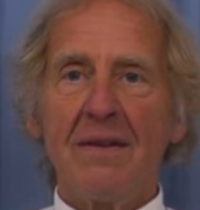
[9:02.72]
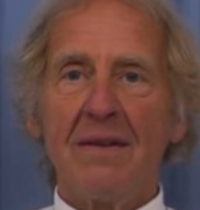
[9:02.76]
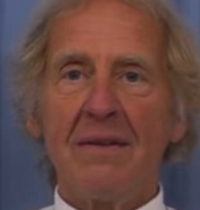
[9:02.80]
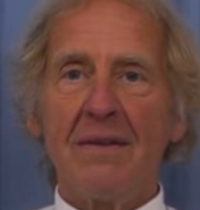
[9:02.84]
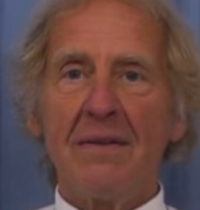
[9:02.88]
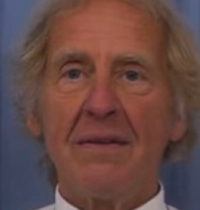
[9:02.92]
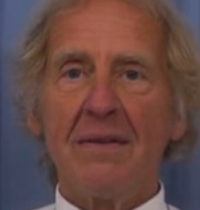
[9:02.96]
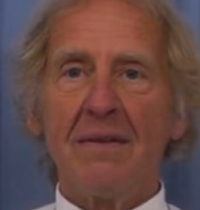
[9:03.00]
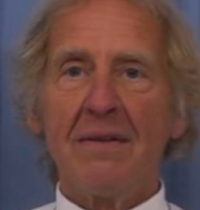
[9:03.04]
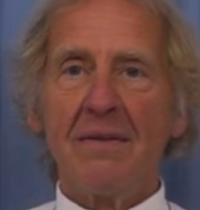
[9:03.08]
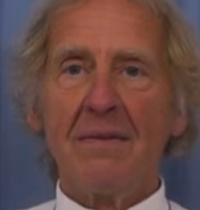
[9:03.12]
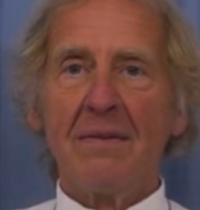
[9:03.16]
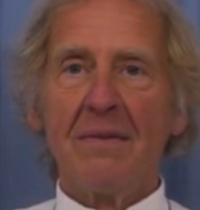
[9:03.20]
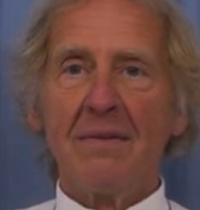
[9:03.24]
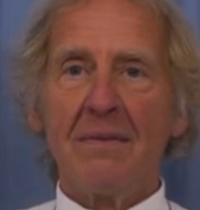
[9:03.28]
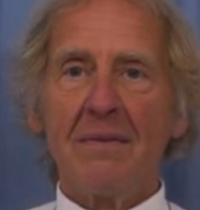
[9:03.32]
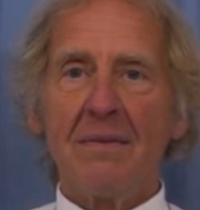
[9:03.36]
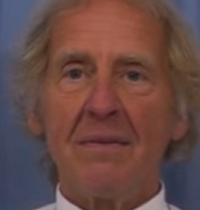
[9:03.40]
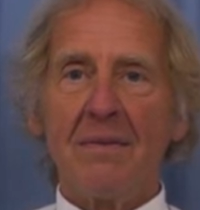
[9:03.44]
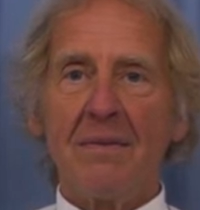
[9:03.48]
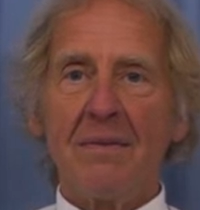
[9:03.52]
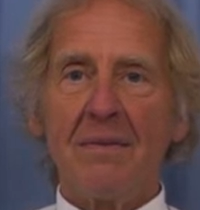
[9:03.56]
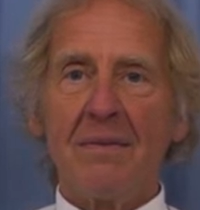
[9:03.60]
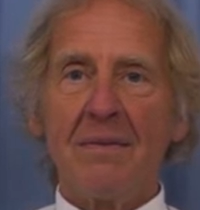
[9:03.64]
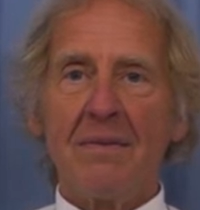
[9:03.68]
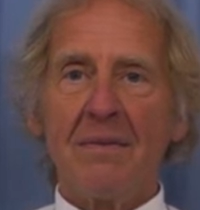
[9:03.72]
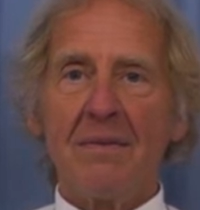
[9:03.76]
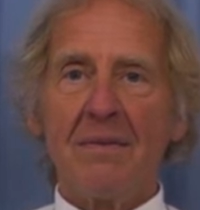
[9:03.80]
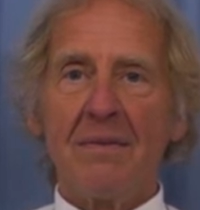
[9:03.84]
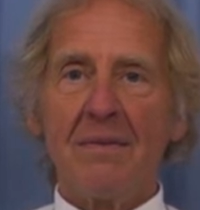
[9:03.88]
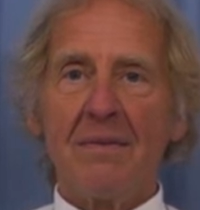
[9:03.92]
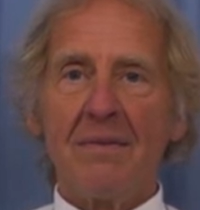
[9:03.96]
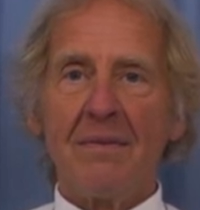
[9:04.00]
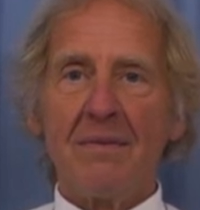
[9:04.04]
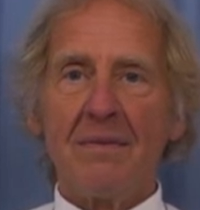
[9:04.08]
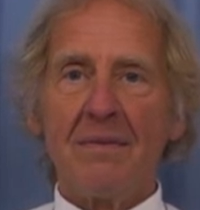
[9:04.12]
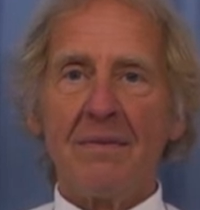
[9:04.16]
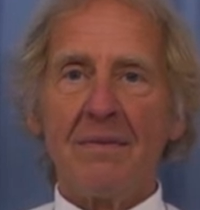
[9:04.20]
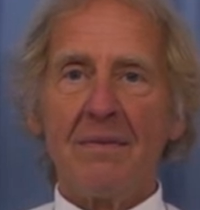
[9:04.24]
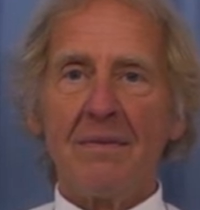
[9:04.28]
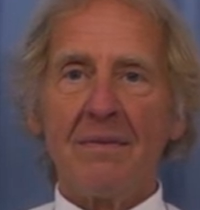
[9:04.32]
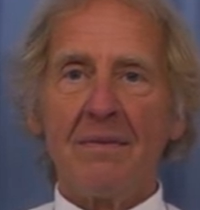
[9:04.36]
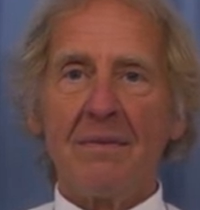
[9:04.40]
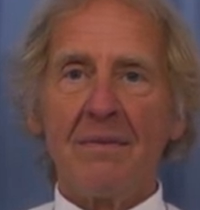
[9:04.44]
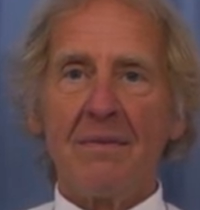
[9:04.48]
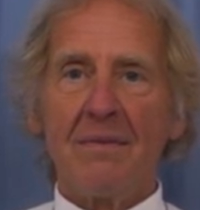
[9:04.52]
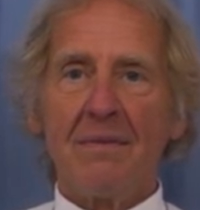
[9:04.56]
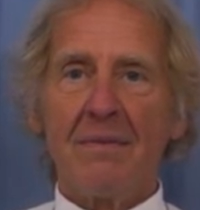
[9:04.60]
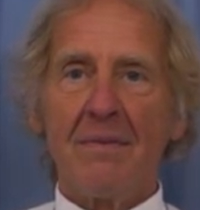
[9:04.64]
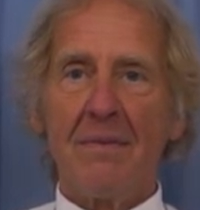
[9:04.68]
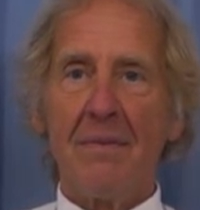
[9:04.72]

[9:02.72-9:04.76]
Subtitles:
(silence)